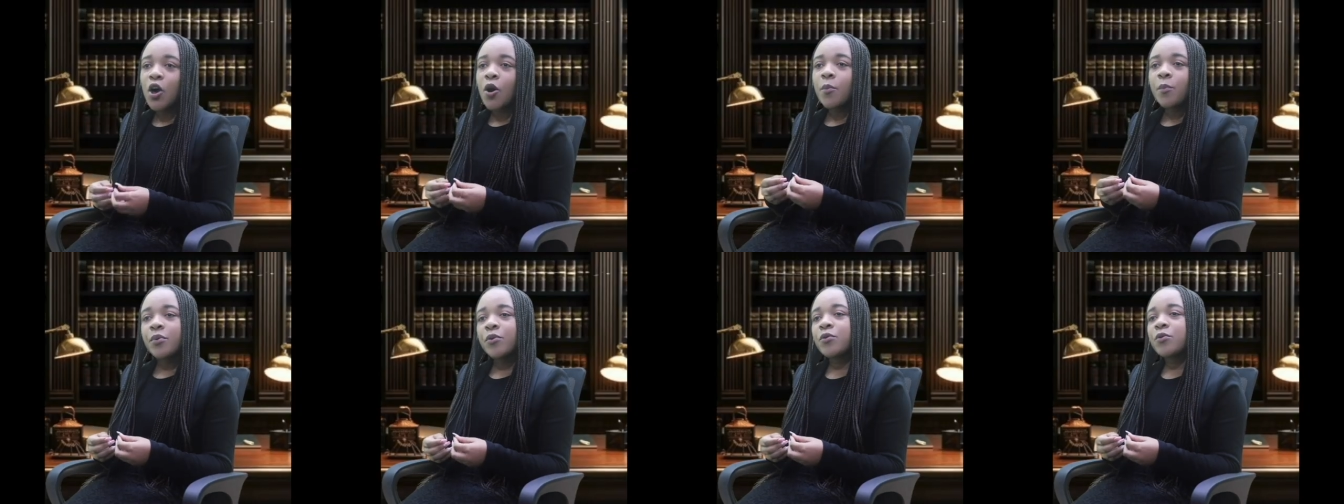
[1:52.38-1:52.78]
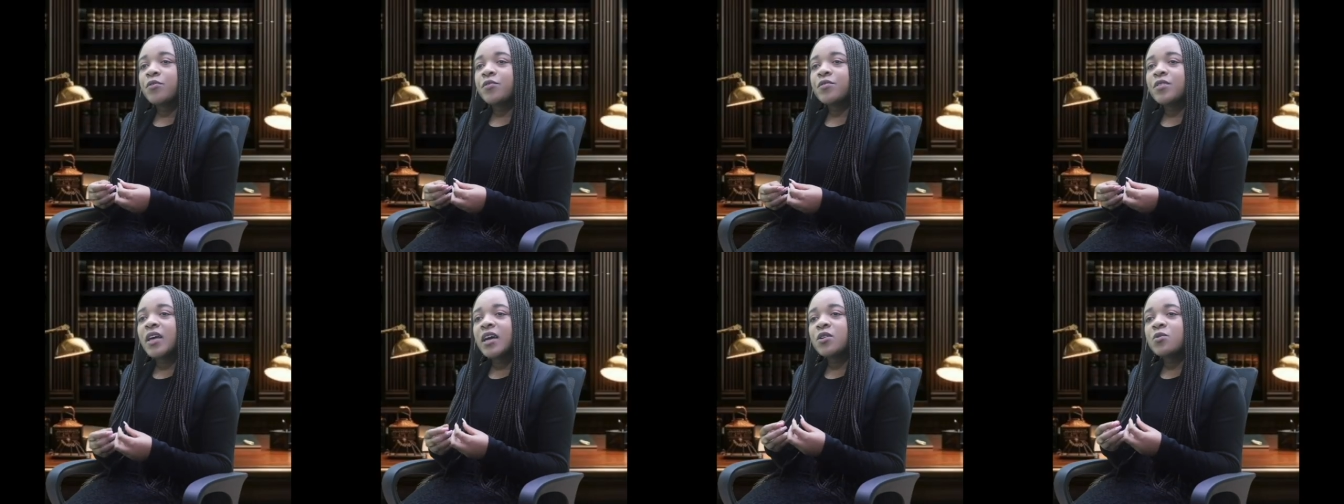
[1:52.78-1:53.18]
proof
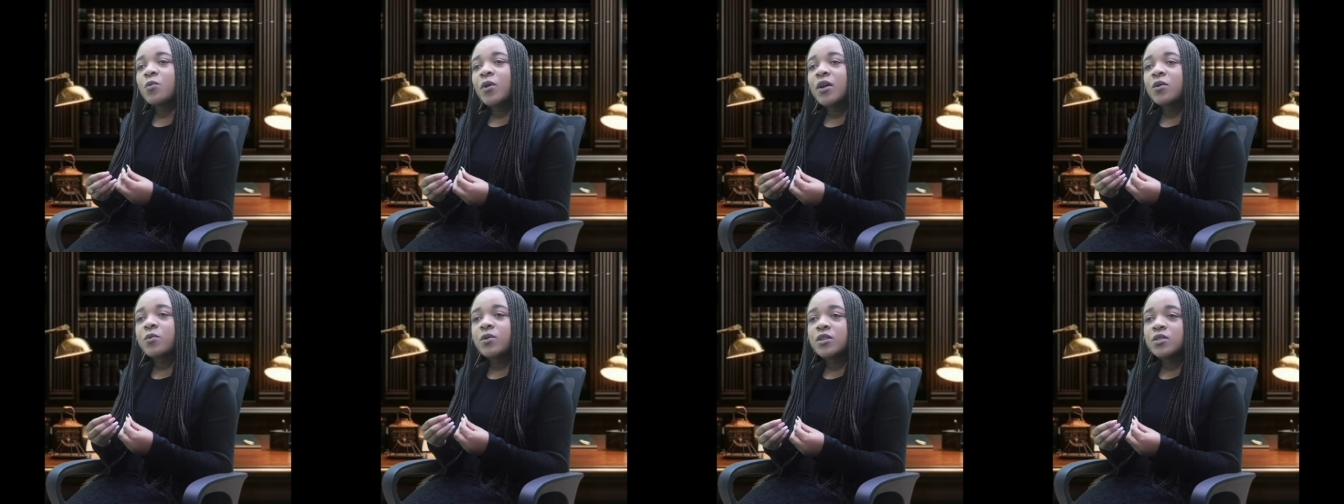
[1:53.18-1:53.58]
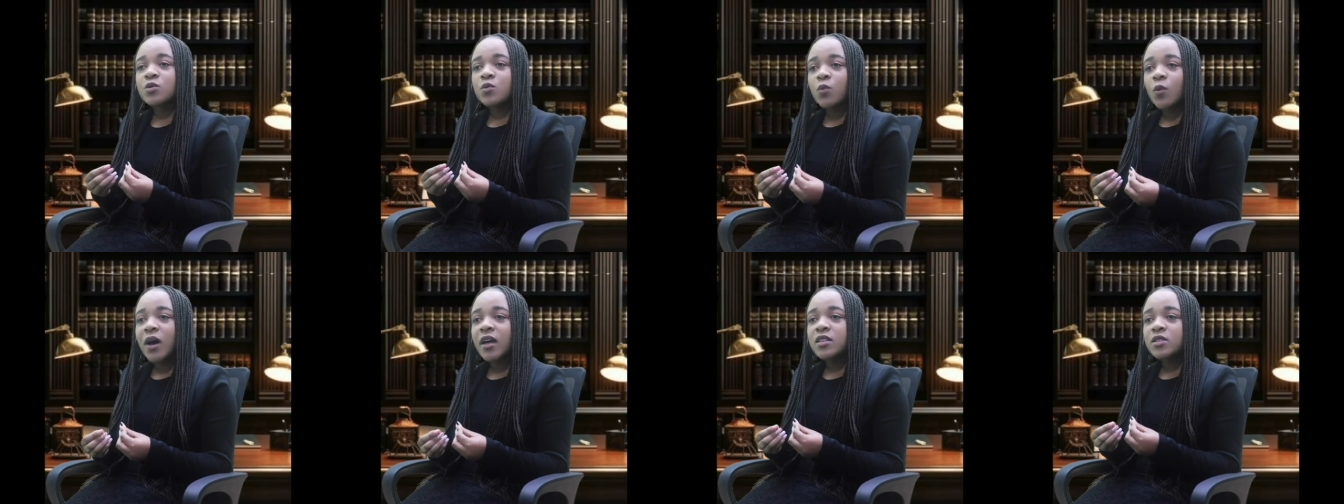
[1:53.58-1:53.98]
that what was
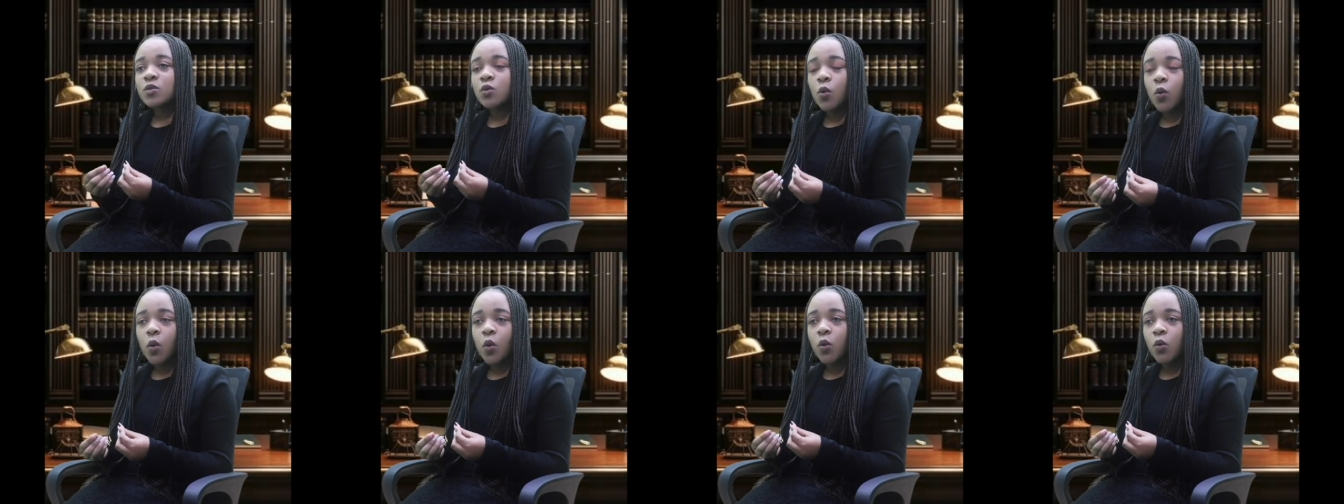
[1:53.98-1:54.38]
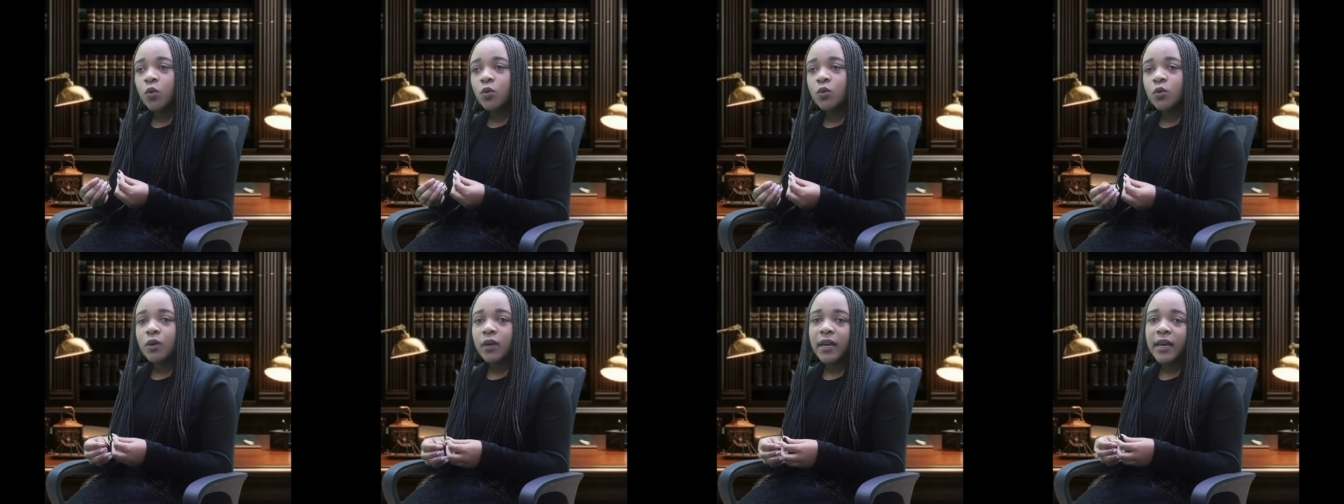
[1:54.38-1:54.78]
once whole
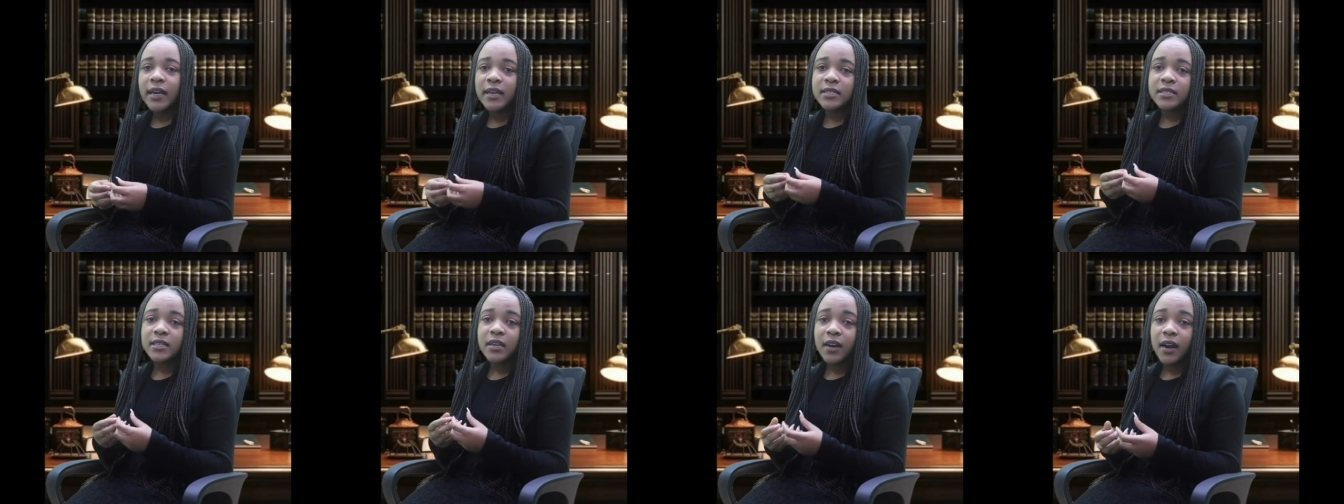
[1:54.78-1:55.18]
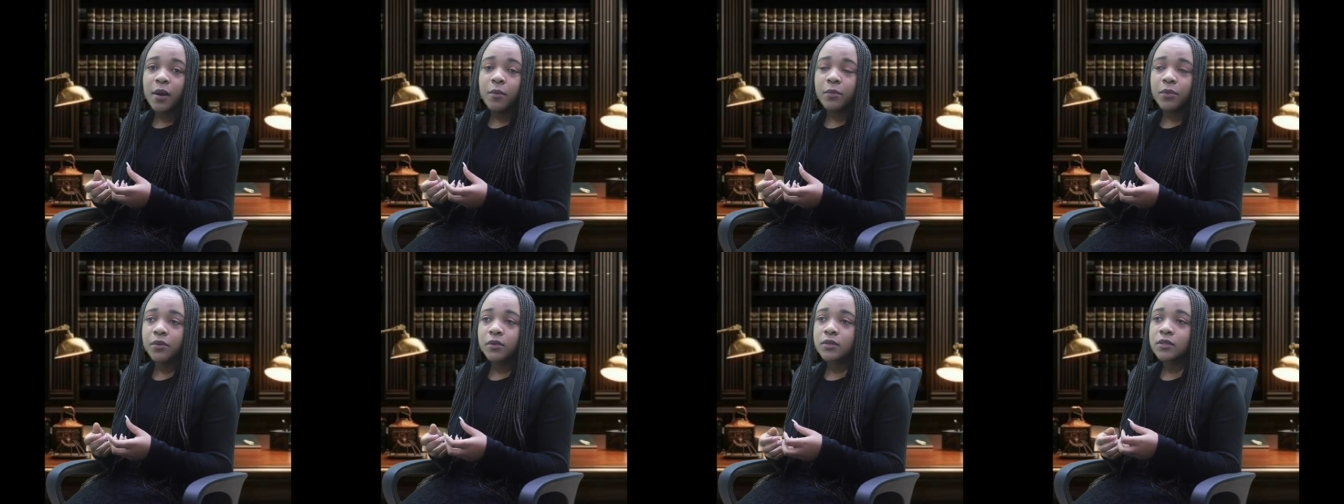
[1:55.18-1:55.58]
has
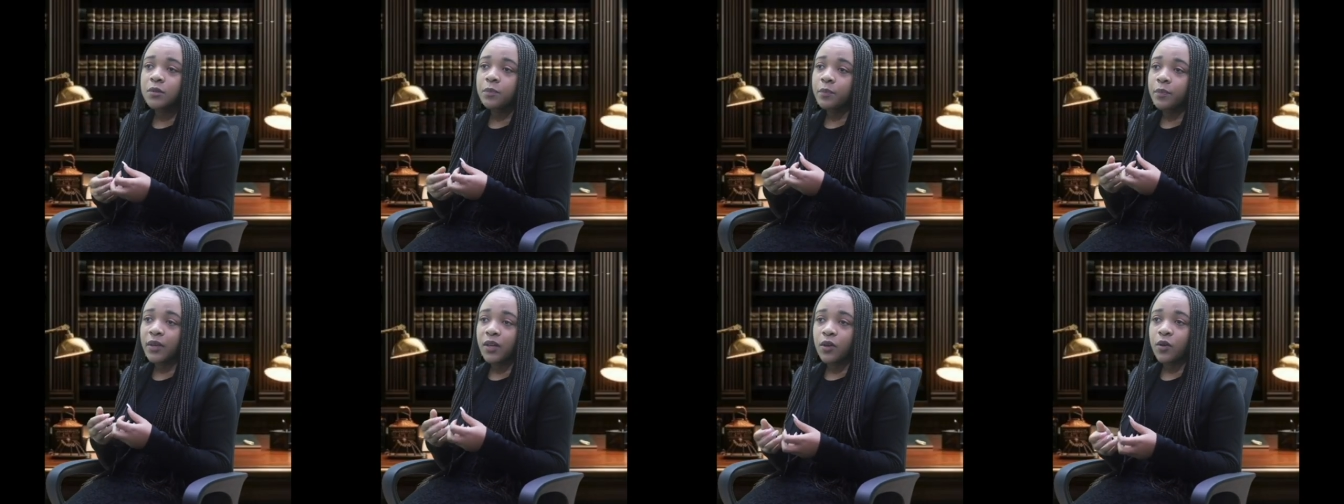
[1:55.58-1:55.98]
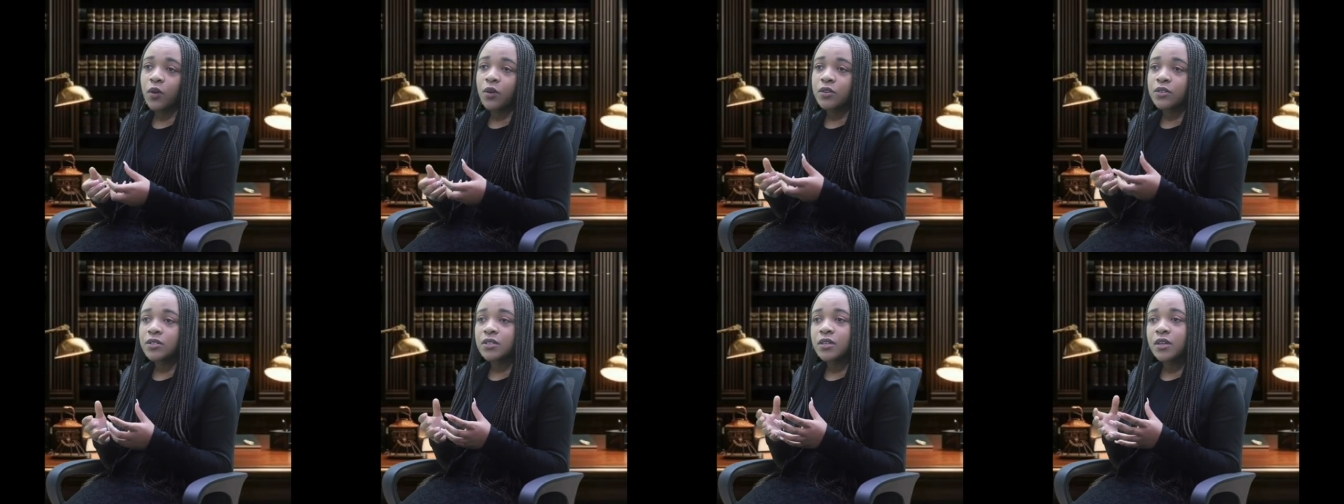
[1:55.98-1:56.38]
crumbled
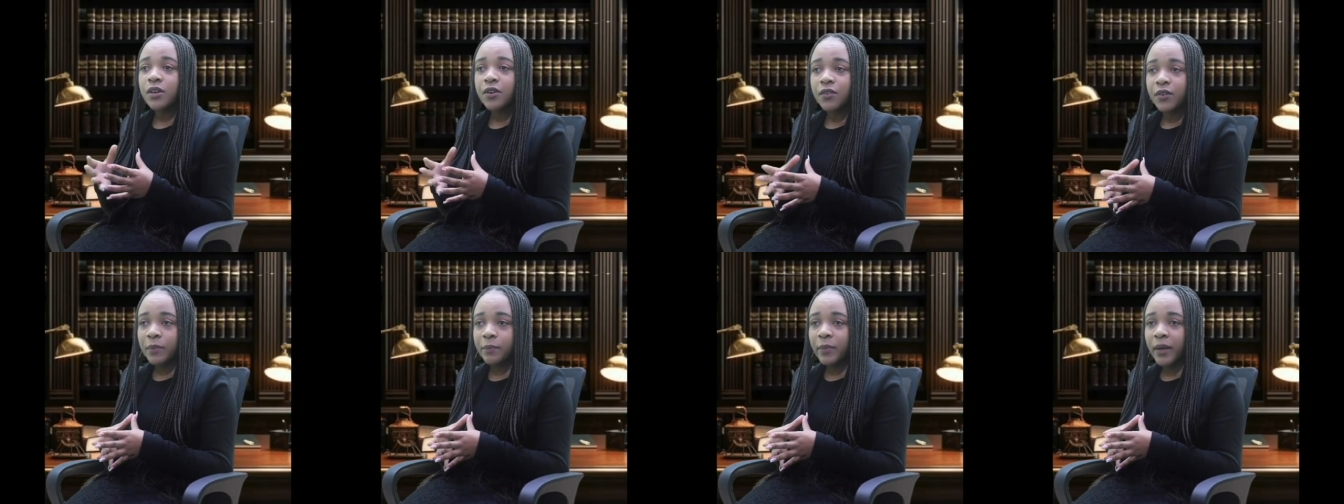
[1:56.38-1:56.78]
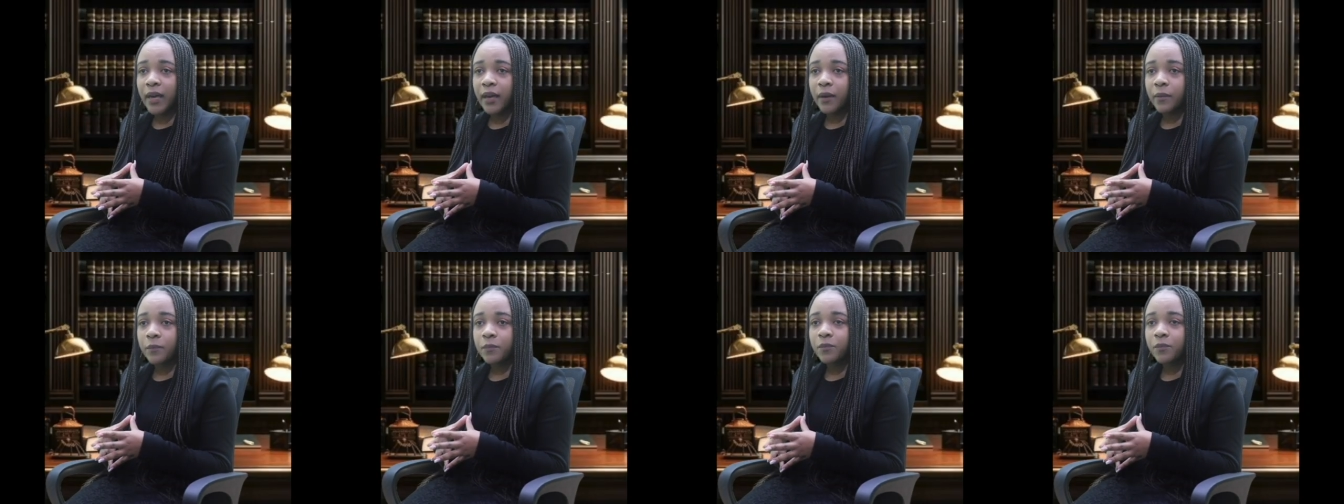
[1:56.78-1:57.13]
beyond repair,